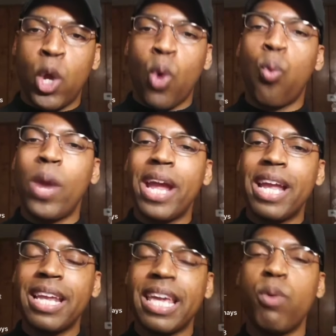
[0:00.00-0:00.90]

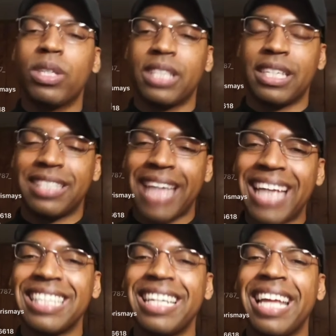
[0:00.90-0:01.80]
When he was
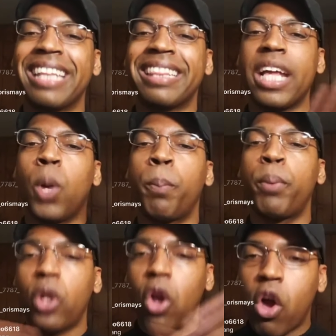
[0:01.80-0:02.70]
assassinated, they
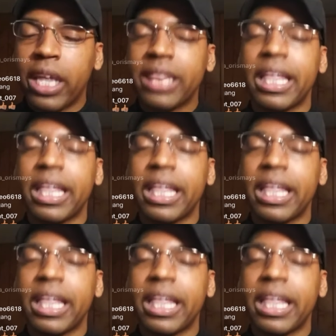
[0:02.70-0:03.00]
applauded.